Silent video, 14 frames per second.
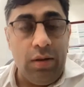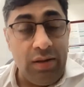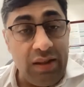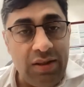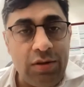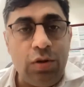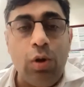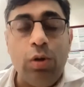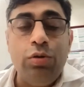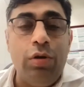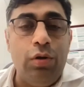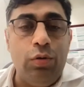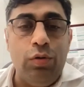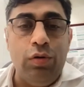this is
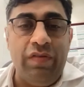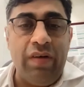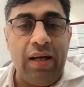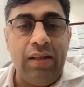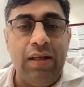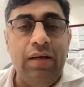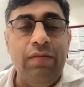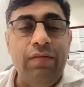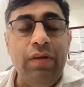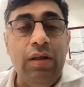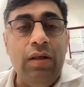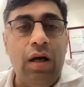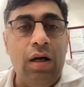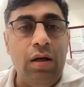also a known fact that
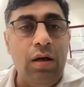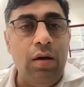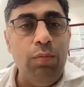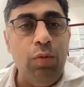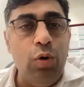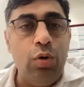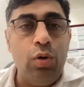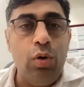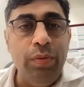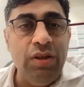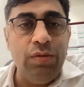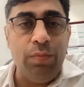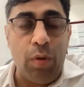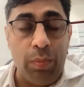we are a more
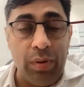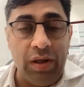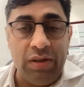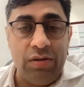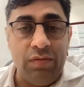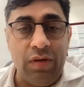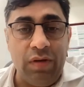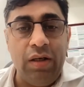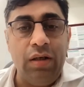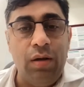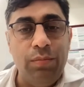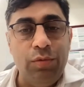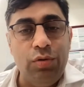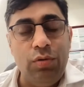obese population when it
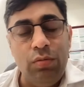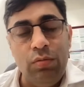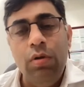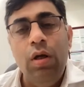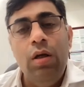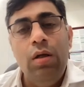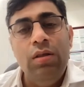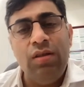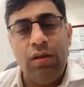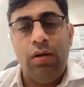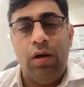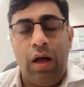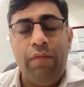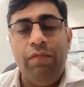comes to
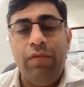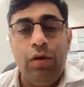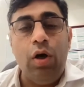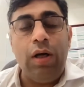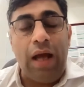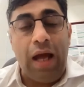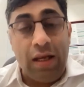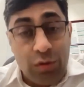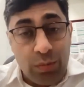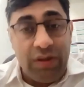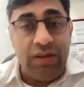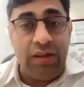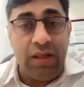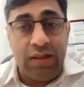certain. We're not as
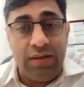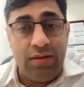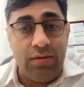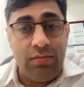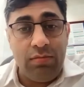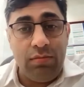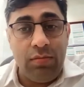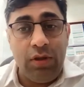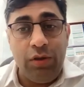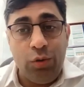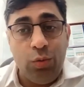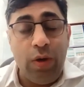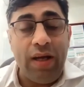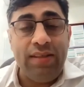obese as the
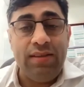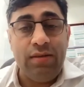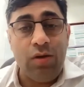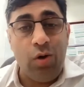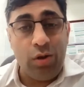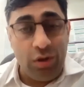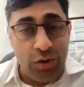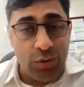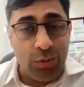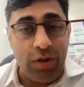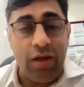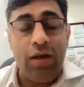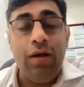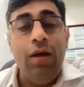US or the
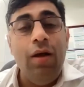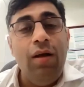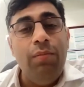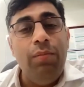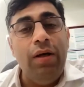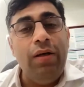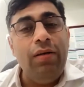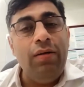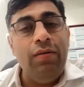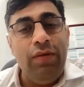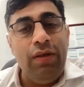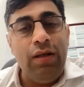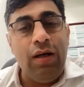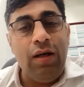UK, but
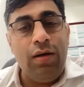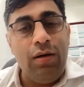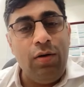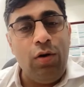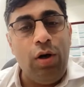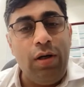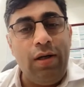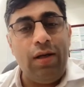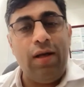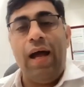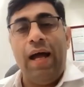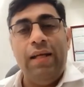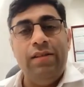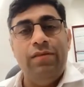we are not
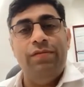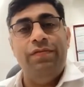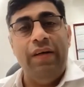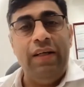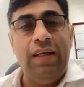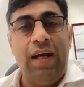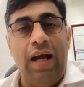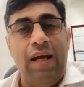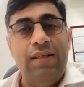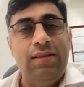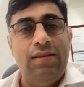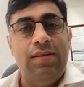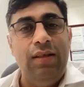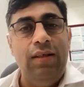as fit
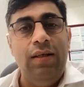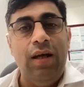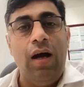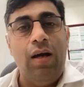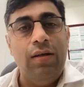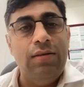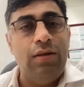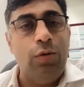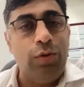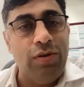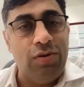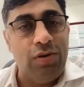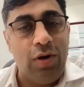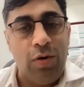as our South
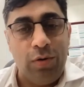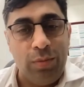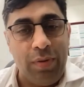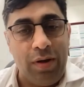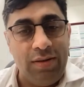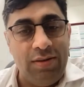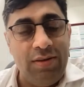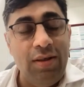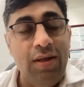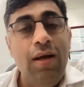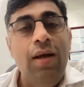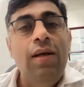Asian counterparts.